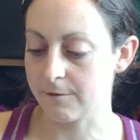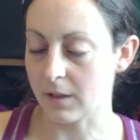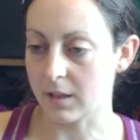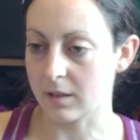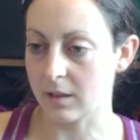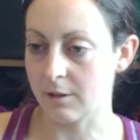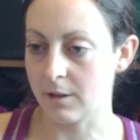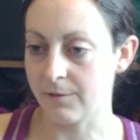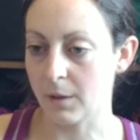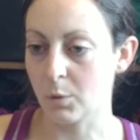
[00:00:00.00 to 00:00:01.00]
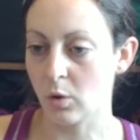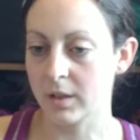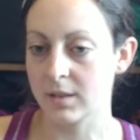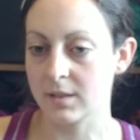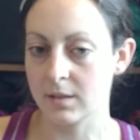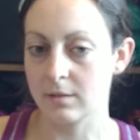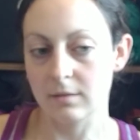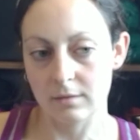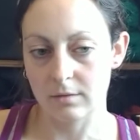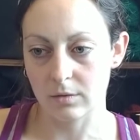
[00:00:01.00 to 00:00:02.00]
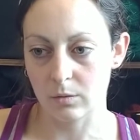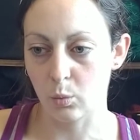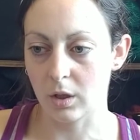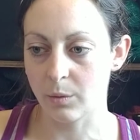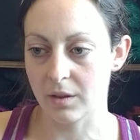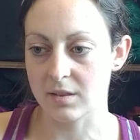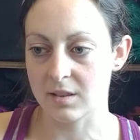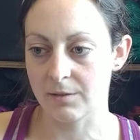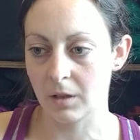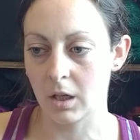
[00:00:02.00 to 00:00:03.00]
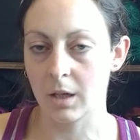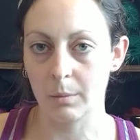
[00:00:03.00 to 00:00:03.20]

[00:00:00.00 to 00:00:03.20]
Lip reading: Like, if I'm going to work with a stiff yarn,